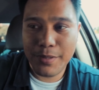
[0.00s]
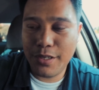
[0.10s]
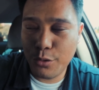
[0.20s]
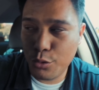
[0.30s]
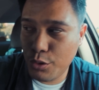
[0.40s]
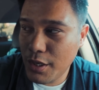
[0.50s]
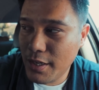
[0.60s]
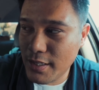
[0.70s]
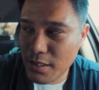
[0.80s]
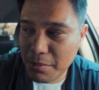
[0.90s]
You,
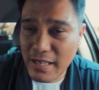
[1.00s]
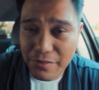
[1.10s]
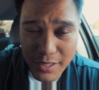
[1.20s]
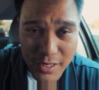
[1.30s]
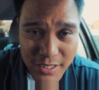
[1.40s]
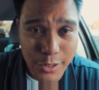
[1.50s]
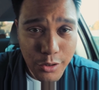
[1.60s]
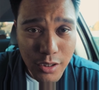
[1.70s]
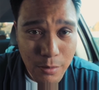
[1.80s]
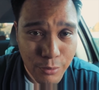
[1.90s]
it's something you have to continue
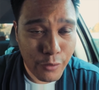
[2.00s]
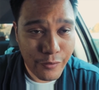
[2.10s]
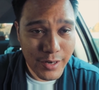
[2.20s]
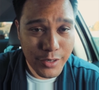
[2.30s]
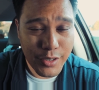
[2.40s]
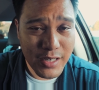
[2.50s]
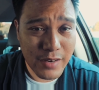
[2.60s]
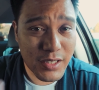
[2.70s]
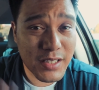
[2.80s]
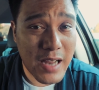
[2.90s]
to improve in and you can
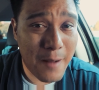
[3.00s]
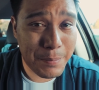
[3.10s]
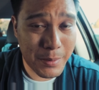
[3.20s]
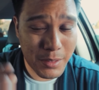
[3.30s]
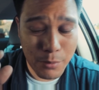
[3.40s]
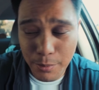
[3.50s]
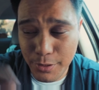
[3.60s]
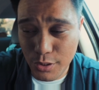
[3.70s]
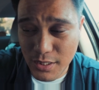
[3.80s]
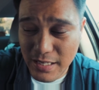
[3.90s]
never stop. And the moment
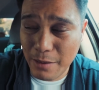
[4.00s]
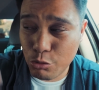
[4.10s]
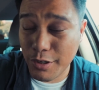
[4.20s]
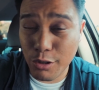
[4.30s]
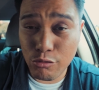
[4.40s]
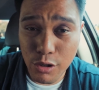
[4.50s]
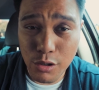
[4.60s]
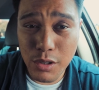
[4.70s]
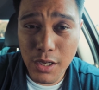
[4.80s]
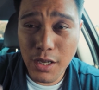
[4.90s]
you stop trying to
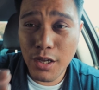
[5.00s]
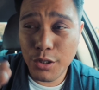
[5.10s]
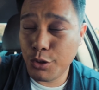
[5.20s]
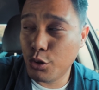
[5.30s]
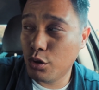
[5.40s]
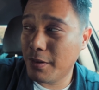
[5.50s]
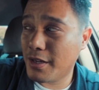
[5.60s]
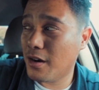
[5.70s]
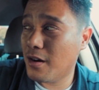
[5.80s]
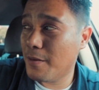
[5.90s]
grow, you
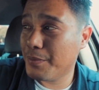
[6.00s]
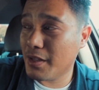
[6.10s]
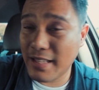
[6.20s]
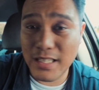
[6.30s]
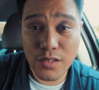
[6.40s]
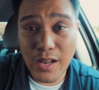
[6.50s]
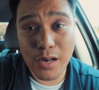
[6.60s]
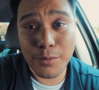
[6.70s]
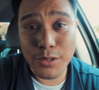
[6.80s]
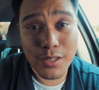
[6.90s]
become less
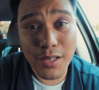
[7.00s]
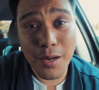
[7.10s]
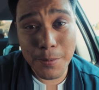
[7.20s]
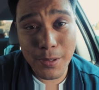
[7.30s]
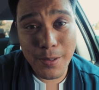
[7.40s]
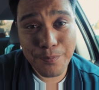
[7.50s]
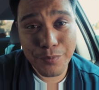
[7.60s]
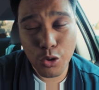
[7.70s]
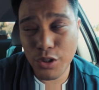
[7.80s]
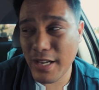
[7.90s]
valuable to the company
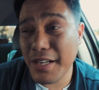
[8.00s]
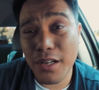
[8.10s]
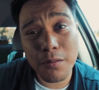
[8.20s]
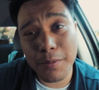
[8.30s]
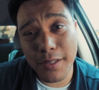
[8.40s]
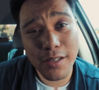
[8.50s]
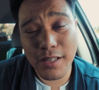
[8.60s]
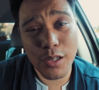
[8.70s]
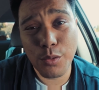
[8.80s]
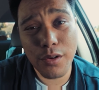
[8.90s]
or to any company
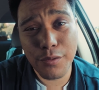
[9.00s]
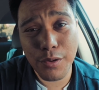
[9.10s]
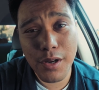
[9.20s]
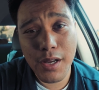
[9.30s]
that you work for.